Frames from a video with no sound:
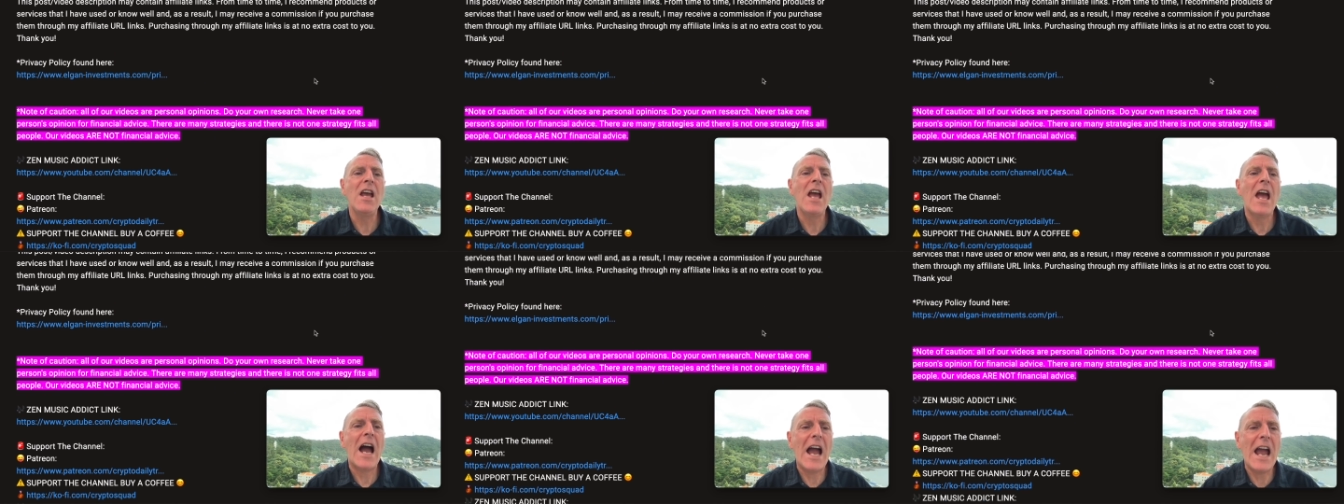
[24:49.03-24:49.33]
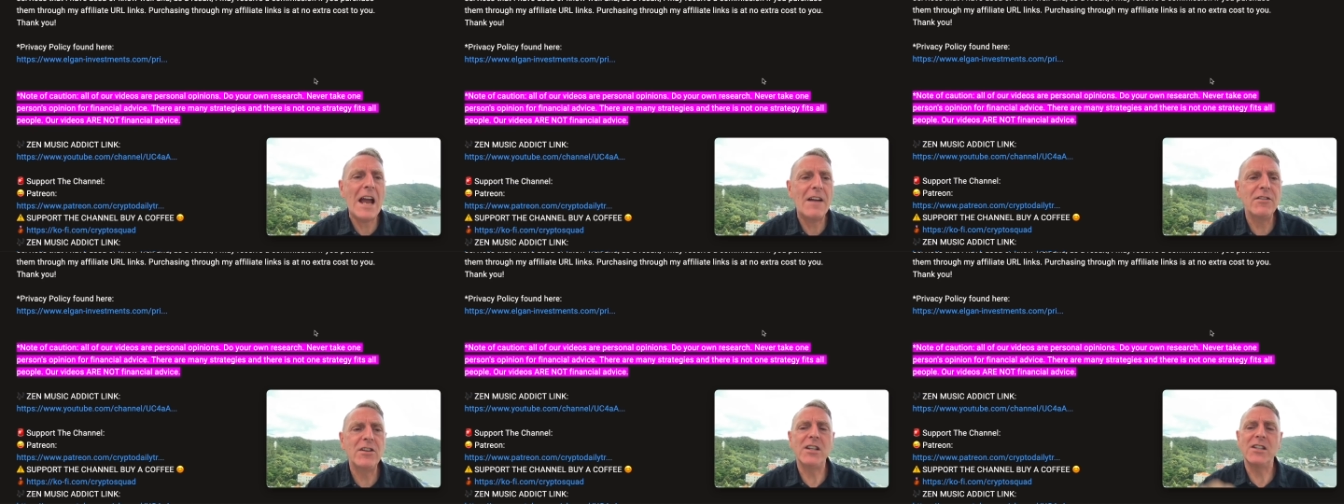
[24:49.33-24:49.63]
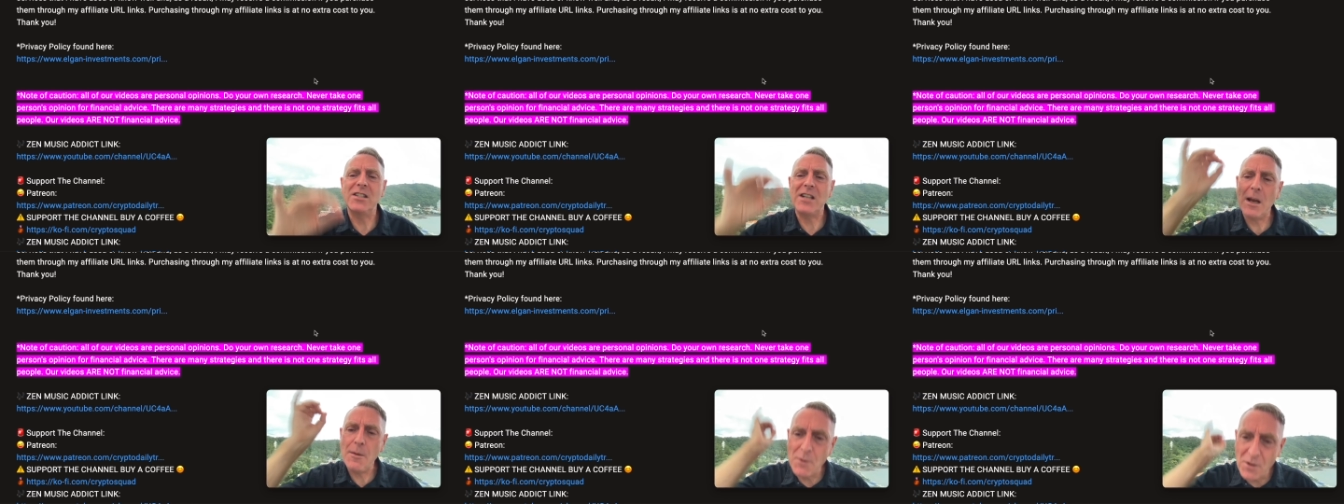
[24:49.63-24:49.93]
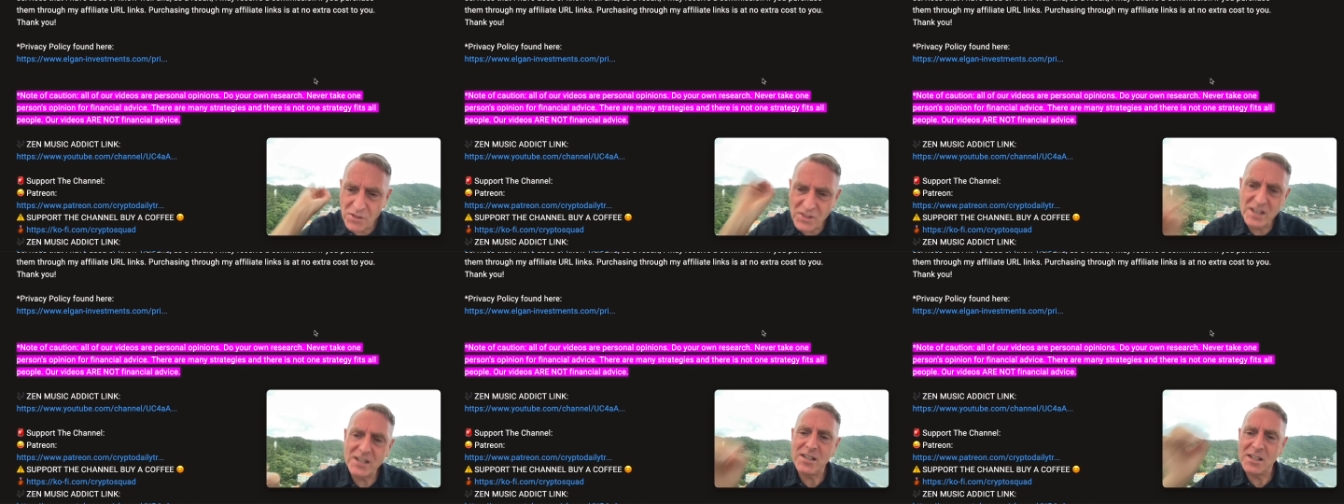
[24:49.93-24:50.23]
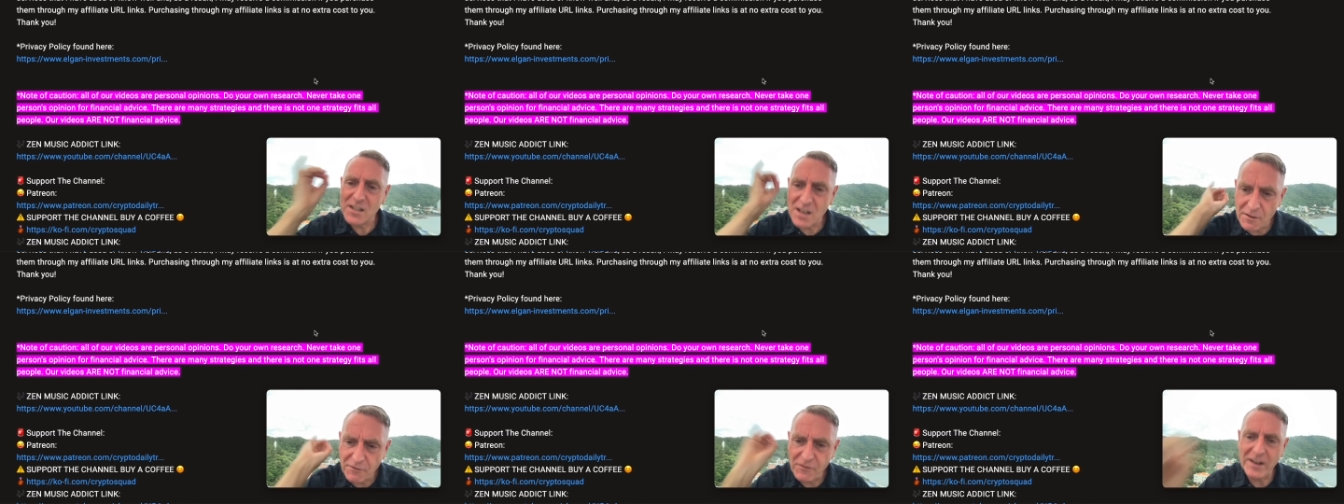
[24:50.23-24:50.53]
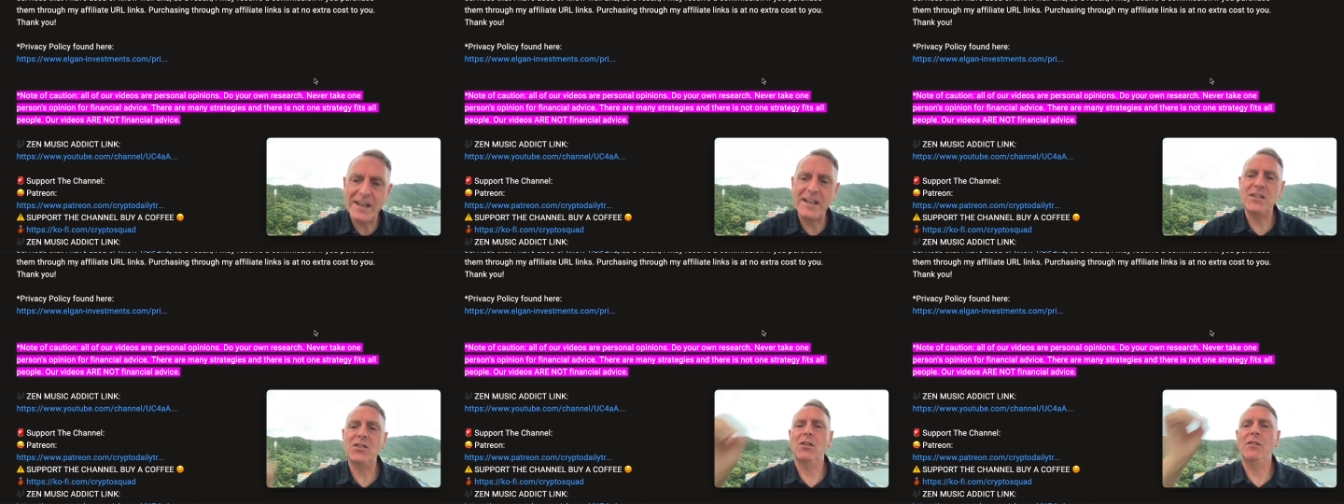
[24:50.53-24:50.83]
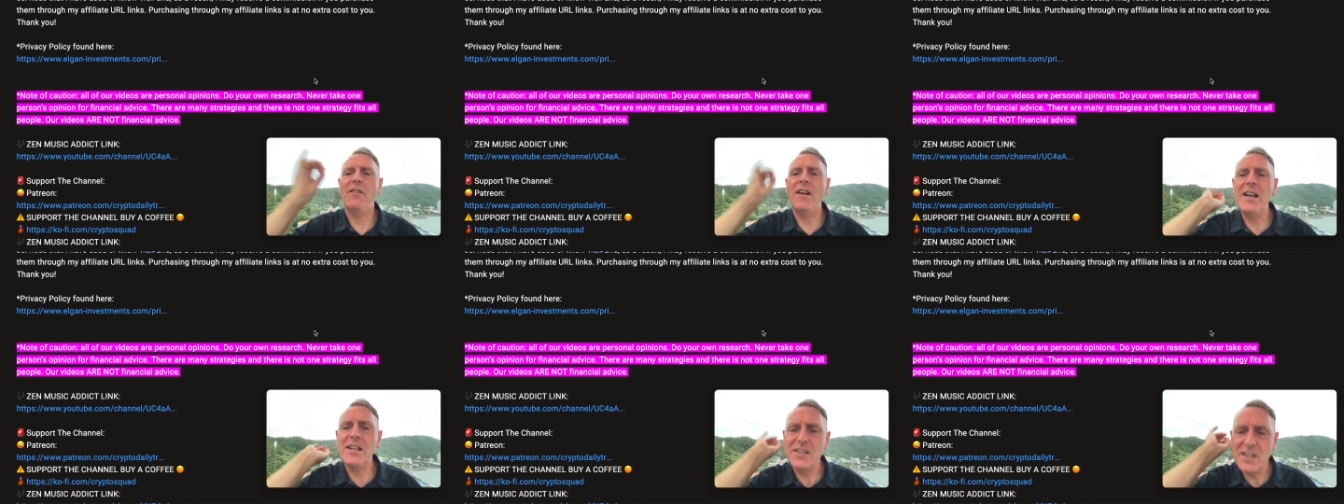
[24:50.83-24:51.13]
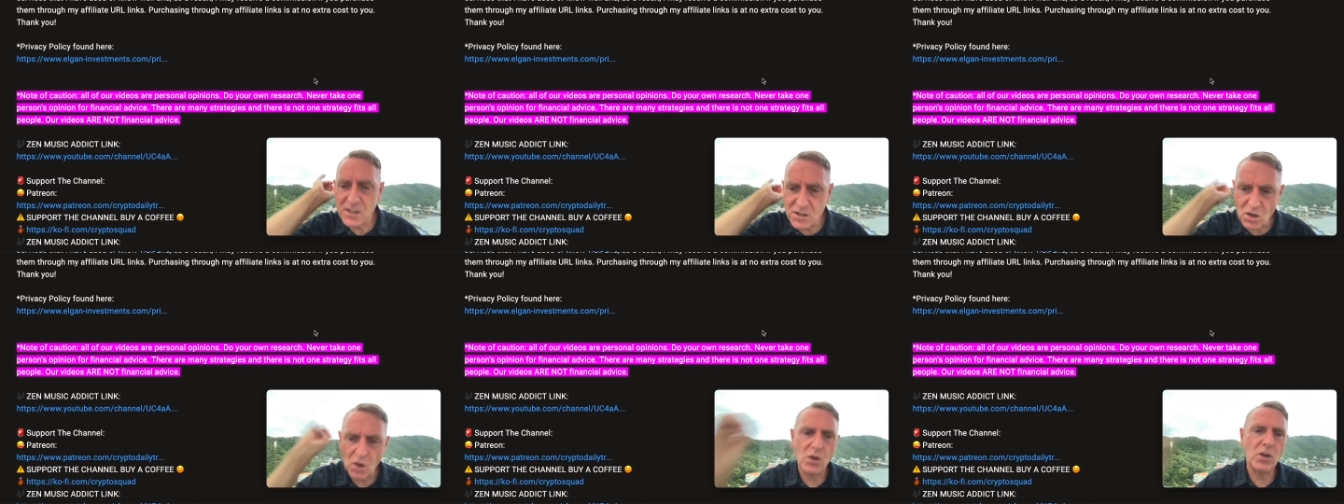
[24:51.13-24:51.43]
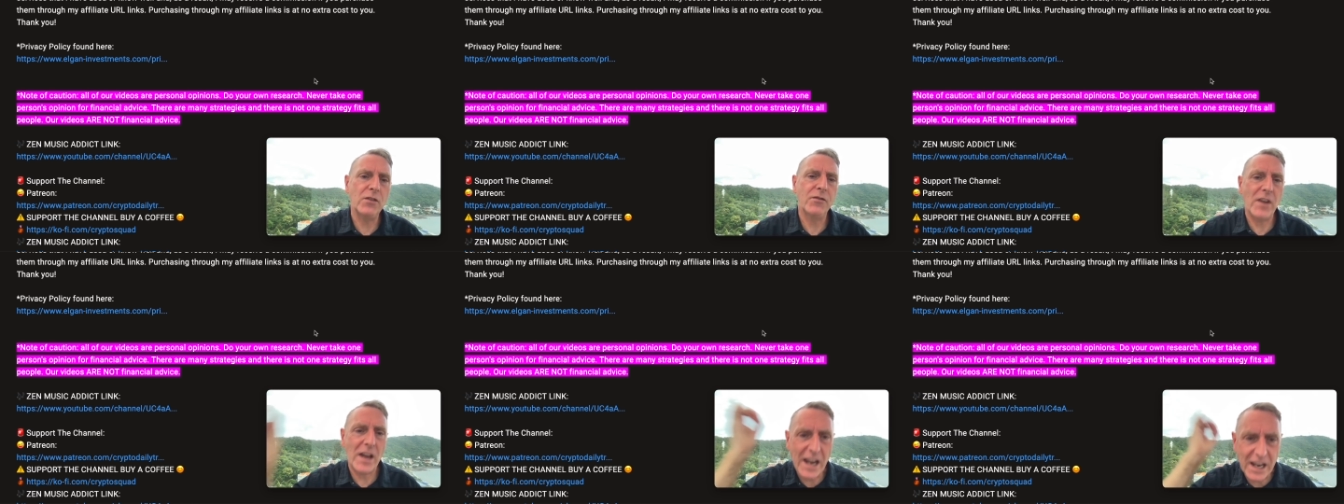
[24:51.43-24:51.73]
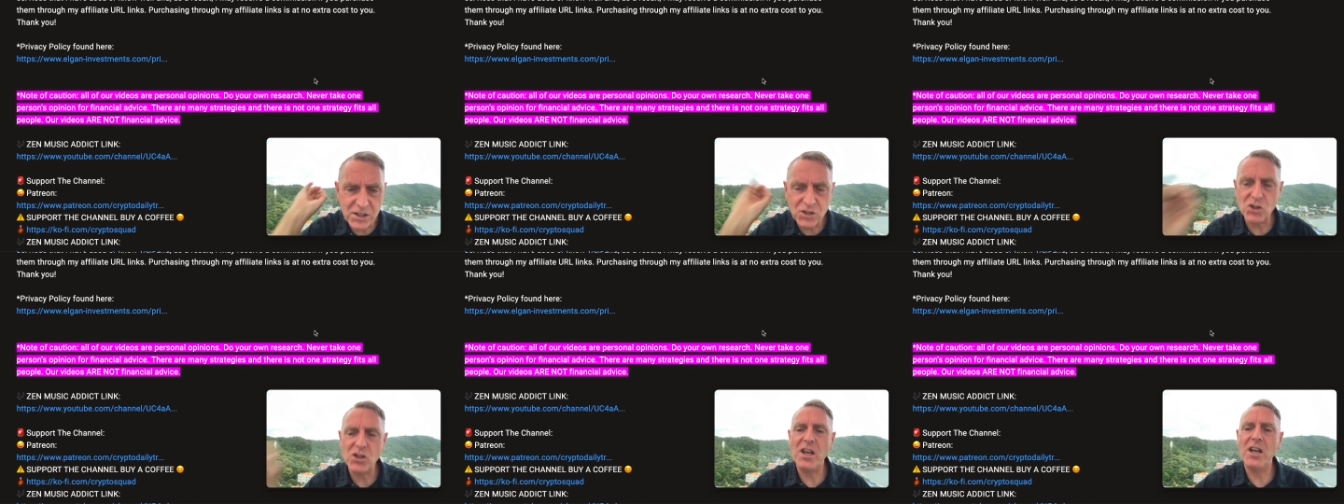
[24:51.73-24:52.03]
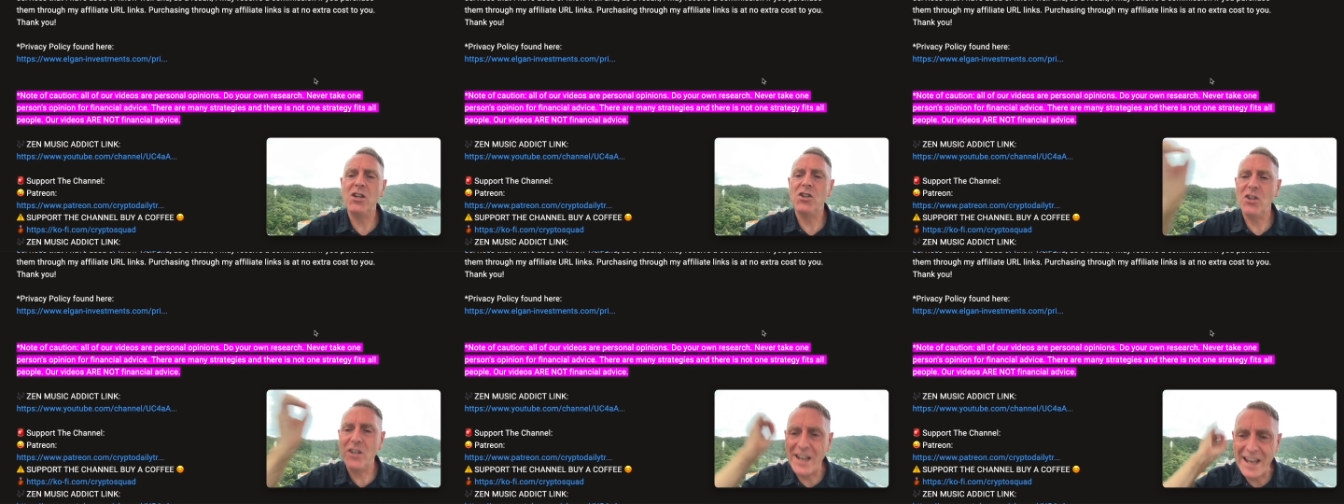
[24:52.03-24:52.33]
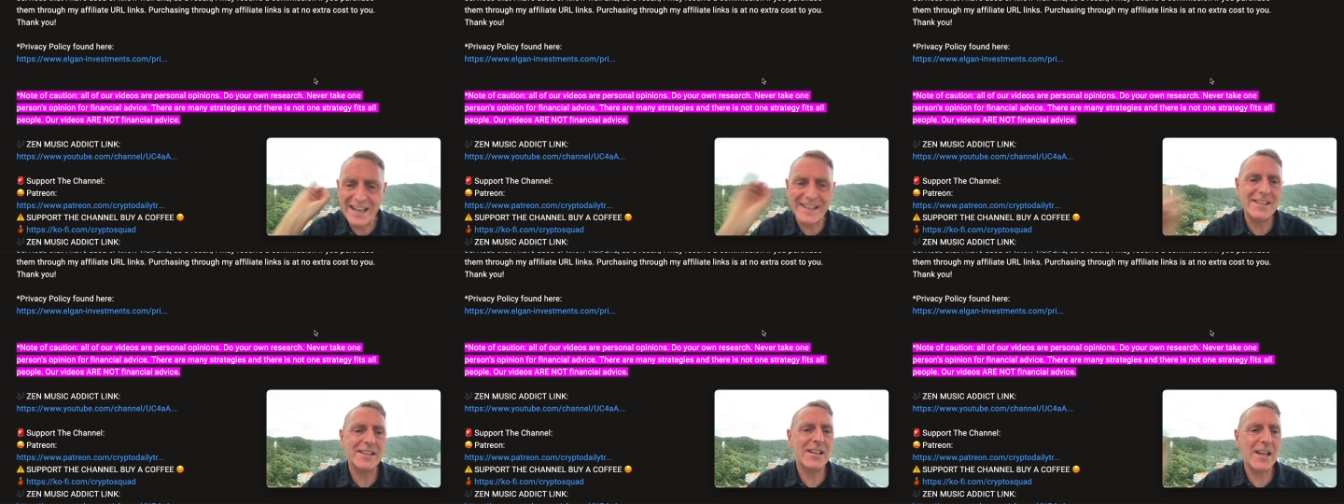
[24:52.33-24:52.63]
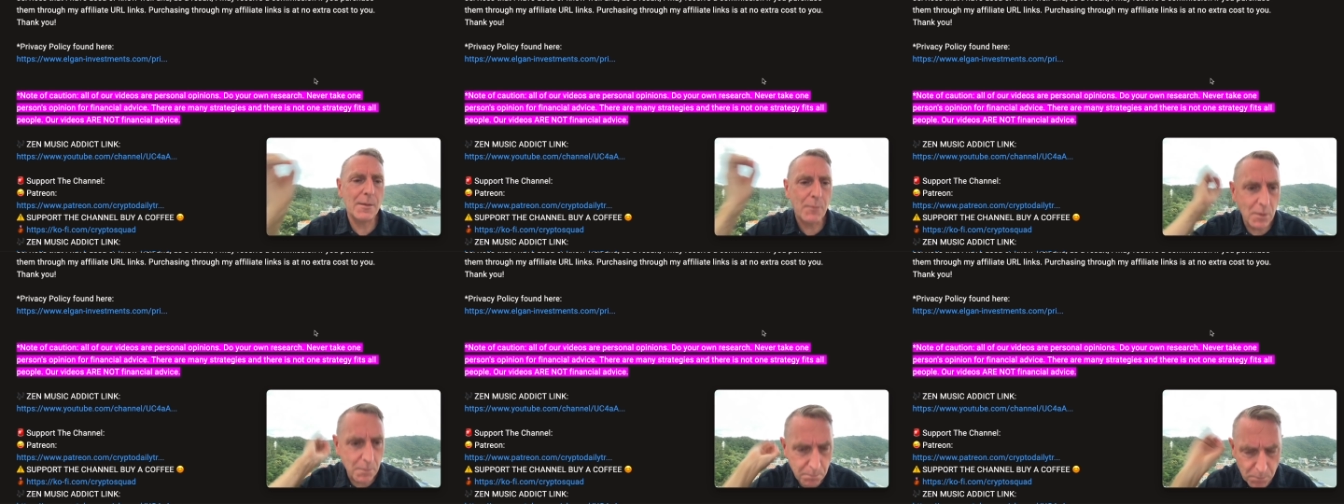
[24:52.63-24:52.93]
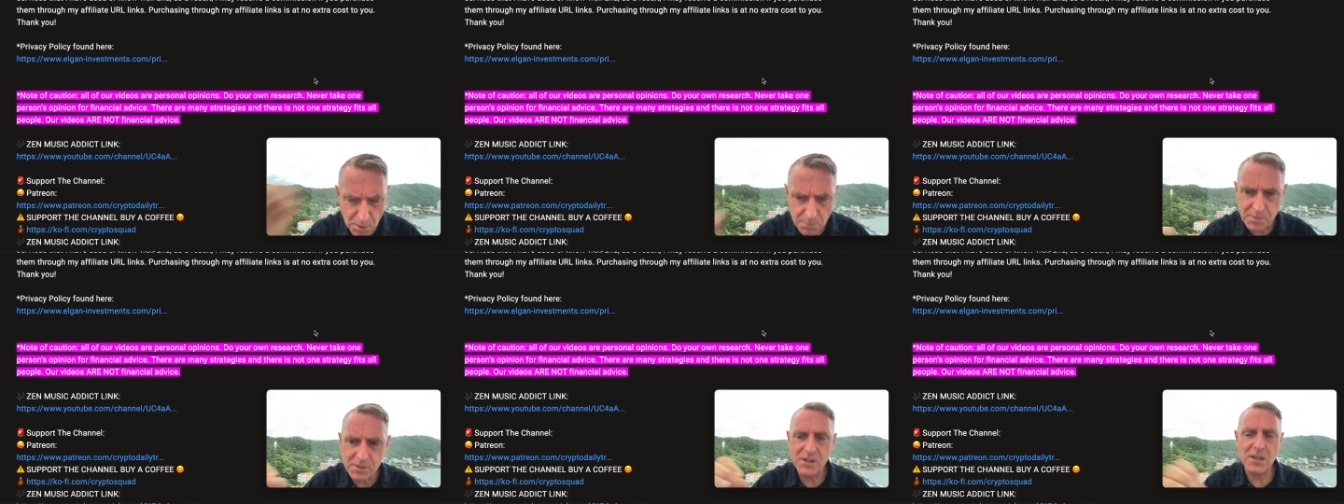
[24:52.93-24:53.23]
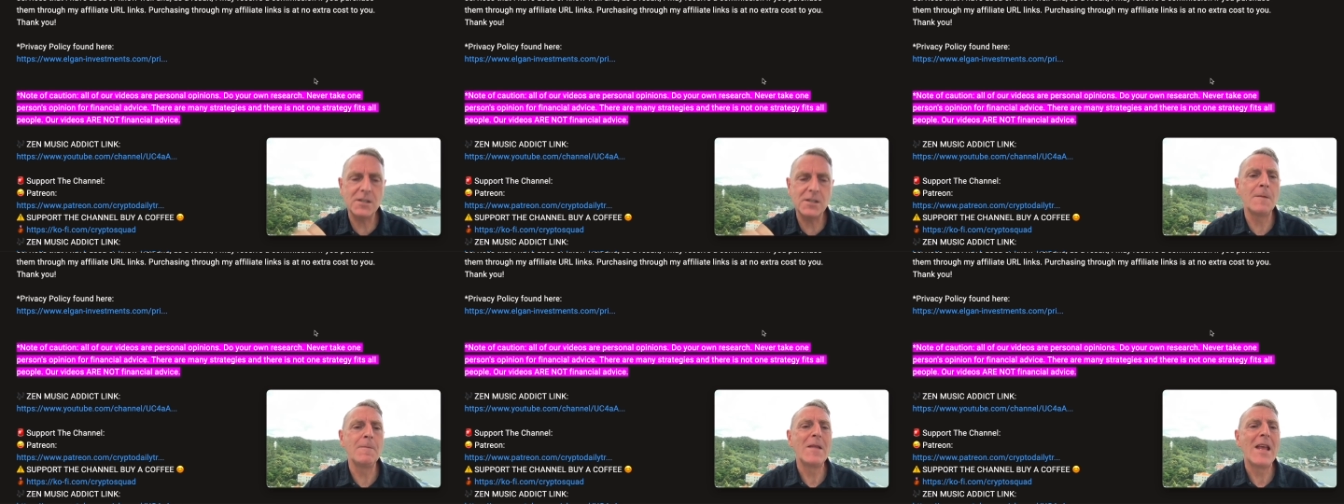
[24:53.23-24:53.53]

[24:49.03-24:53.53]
I have a disclaimer. This is not financial advice. This is only for education and entertainment purposes.